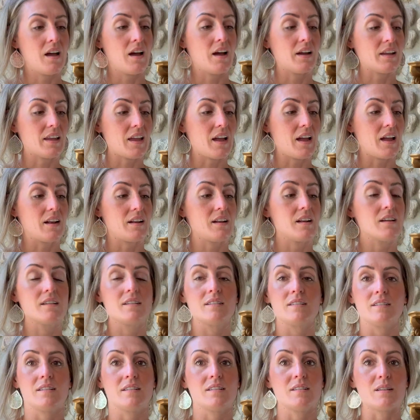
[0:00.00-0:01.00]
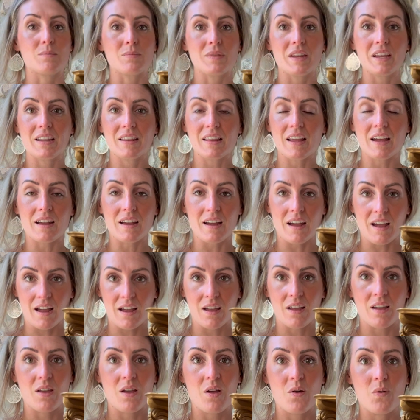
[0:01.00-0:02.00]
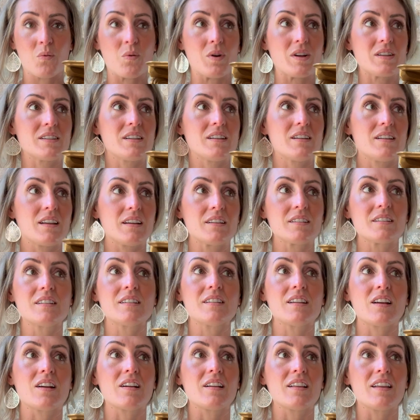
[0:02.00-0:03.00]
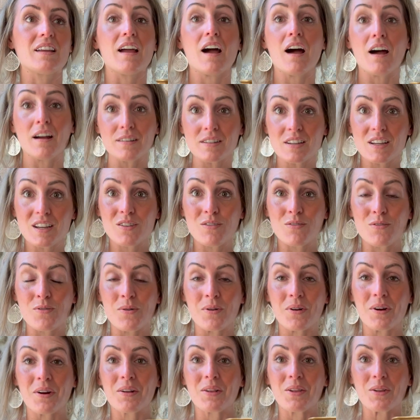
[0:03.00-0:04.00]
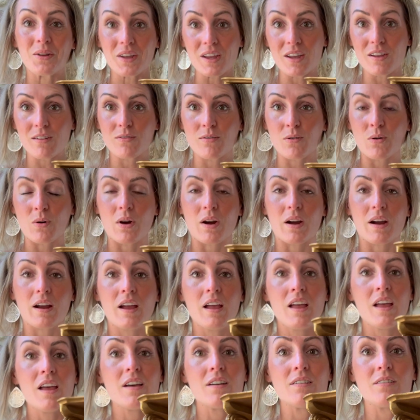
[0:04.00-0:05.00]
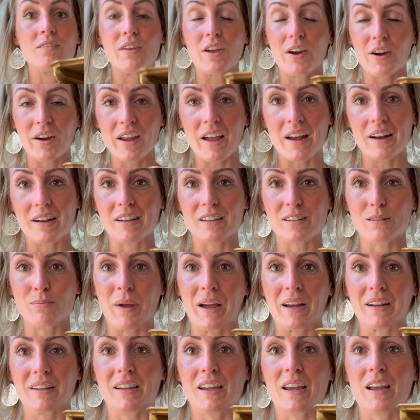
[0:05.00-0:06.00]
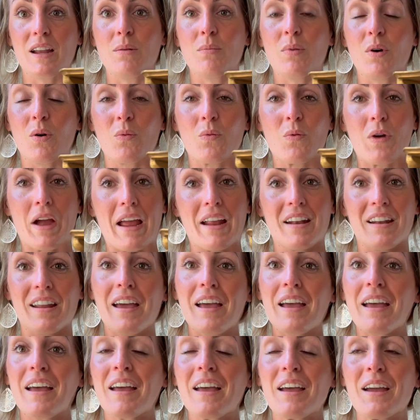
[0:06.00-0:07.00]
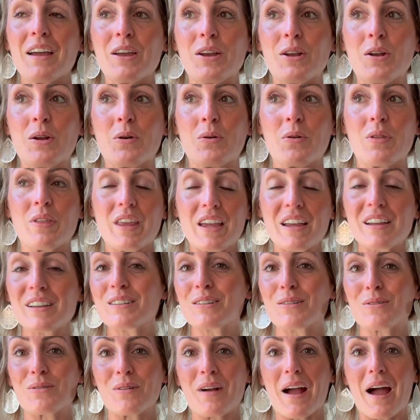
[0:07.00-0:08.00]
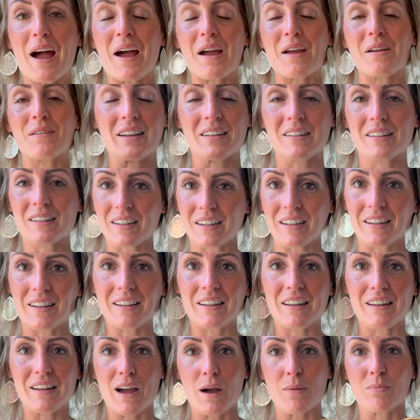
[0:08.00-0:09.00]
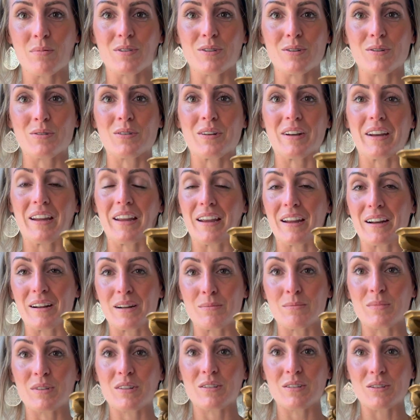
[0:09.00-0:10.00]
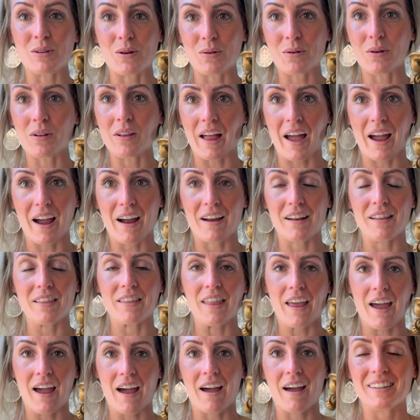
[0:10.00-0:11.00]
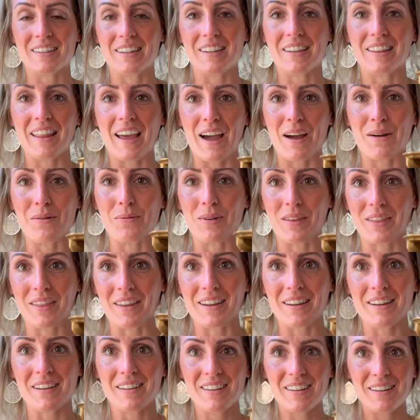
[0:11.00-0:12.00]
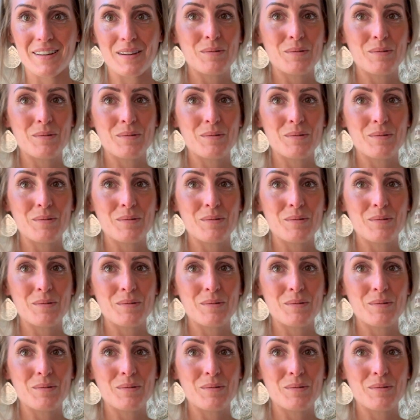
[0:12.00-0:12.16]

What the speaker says: Again, something that I wasn't necessarily hunting for, looking for, very unexpected, but when things arrive, seize the opportunity, and I'm so glad that I did that with this.